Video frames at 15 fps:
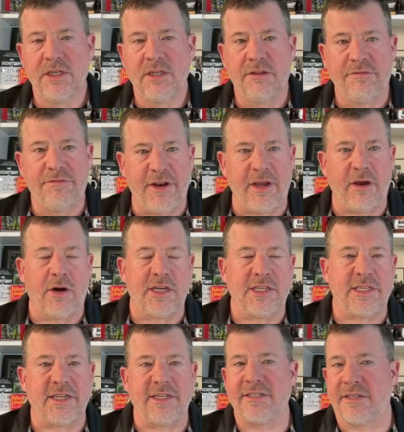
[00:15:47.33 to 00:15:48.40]
The video I
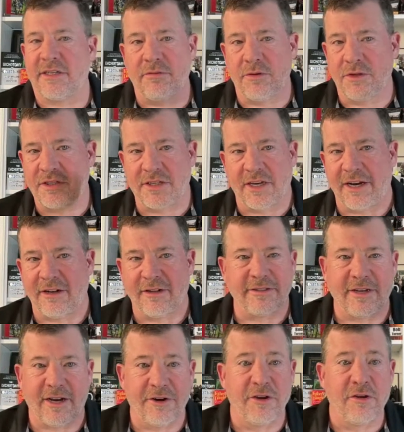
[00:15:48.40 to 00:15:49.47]
did was titled,
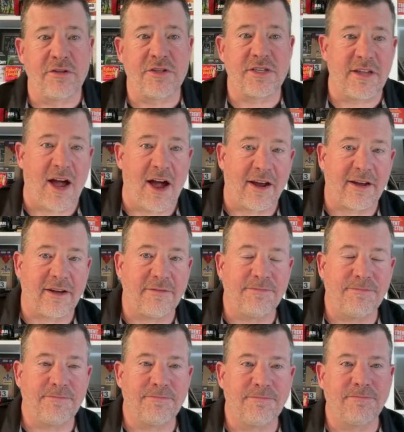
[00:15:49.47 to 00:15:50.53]
Are You Stuck?
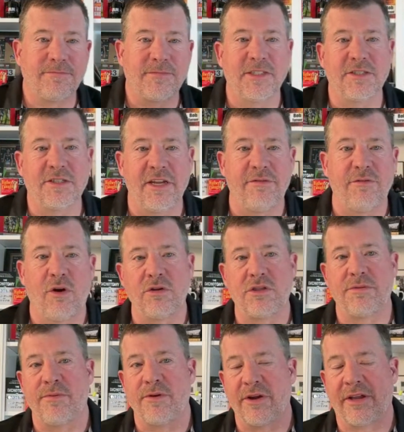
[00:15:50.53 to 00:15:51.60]
And Steve
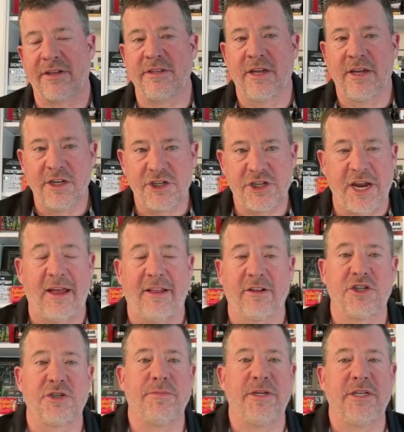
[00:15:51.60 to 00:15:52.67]
Rosenberg
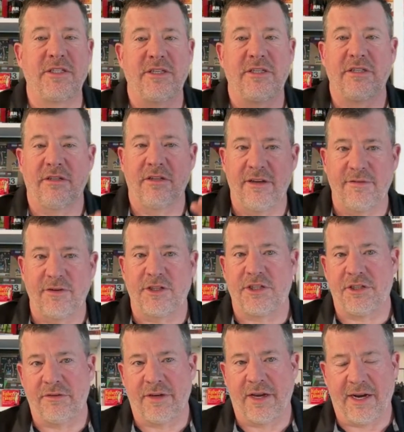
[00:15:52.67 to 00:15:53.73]
challenged me to deliver to
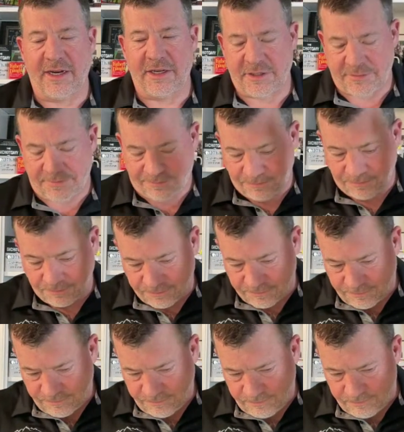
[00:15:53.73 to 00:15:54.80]
you guys
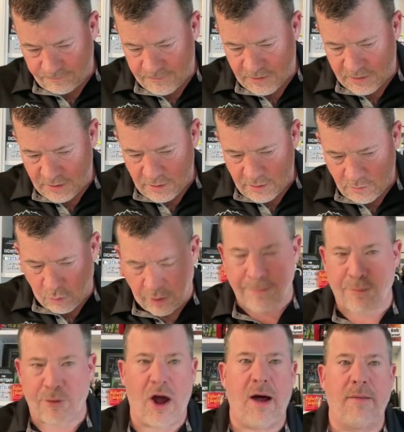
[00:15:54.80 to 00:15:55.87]
what
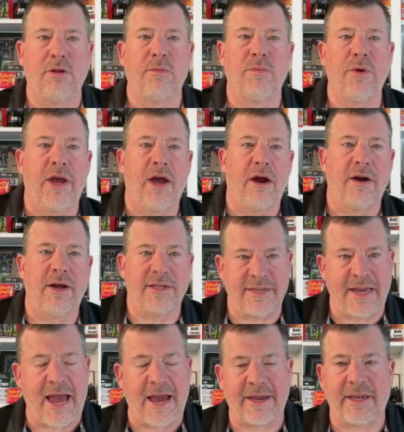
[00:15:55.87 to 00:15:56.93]
problem we are
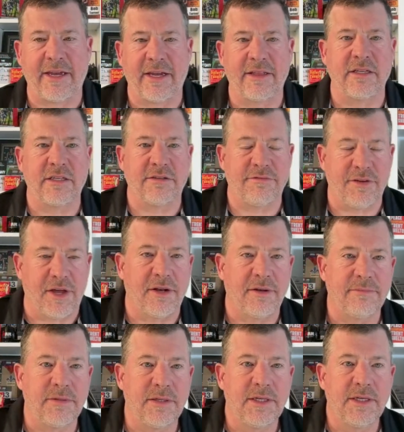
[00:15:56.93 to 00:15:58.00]
attacking at this event.
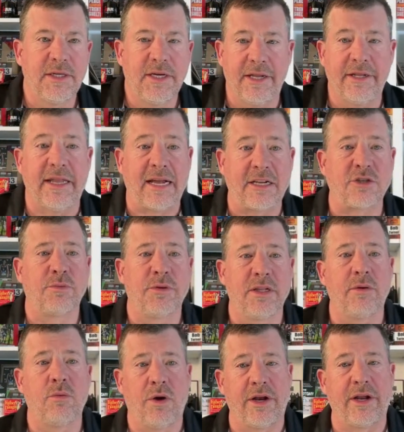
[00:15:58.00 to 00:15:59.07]
And that's really
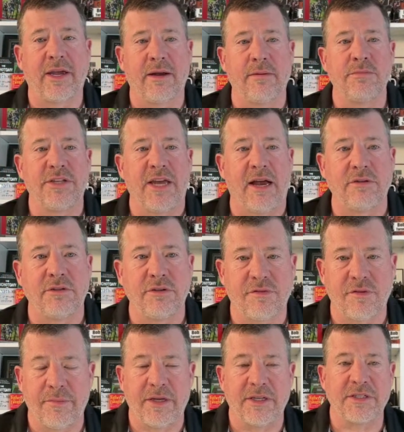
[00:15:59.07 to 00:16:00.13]
what it comes down to for
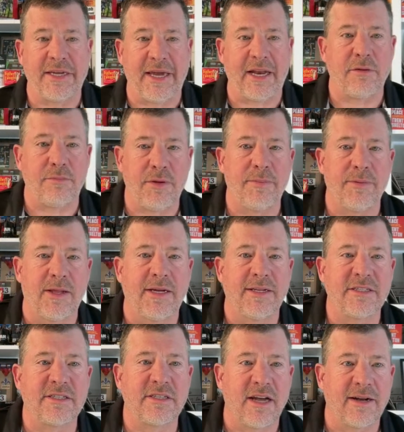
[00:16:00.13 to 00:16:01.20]
me, is getting people
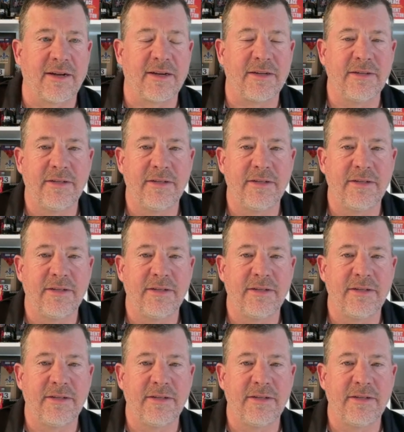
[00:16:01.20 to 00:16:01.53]
unstuck,